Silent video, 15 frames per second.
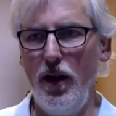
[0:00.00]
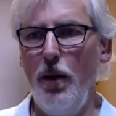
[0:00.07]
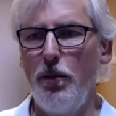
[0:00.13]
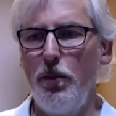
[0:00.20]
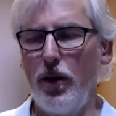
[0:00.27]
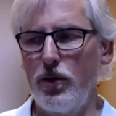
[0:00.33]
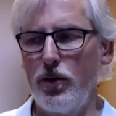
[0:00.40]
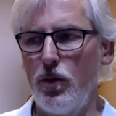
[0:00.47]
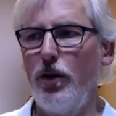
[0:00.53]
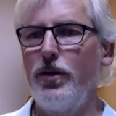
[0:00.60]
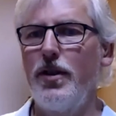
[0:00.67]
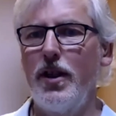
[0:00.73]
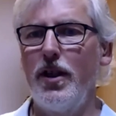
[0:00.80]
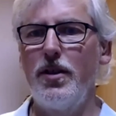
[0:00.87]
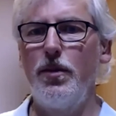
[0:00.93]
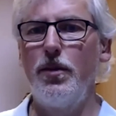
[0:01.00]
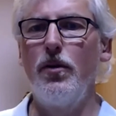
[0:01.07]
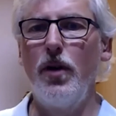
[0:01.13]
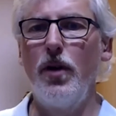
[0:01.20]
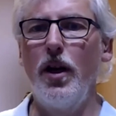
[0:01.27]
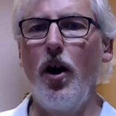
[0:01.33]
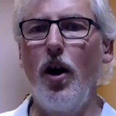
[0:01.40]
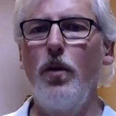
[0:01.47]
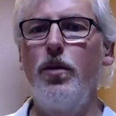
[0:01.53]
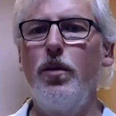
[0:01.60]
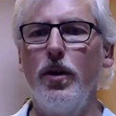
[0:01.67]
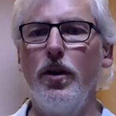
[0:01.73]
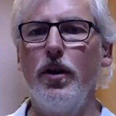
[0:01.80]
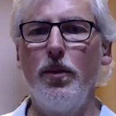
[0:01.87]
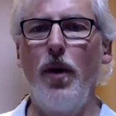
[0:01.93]
but I was wanting to be really
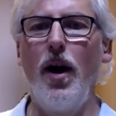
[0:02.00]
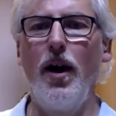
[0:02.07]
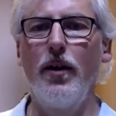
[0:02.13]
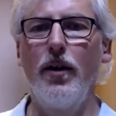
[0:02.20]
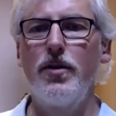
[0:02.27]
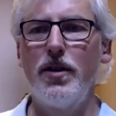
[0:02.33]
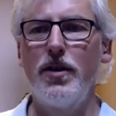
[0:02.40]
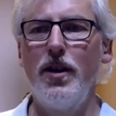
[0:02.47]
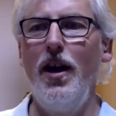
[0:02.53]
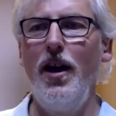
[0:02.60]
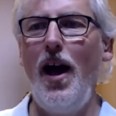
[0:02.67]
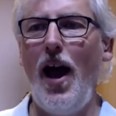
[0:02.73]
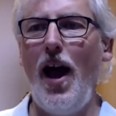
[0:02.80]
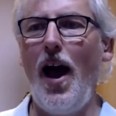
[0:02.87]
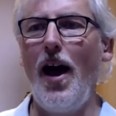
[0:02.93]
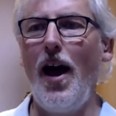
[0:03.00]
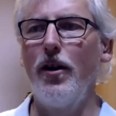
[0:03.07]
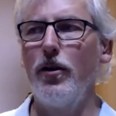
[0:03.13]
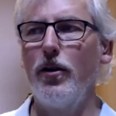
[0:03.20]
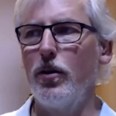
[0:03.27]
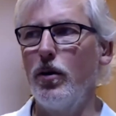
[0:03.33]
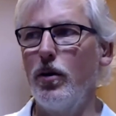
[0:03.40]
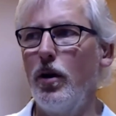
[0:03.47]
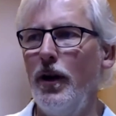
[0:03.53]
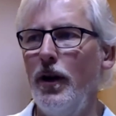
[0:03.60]
open about how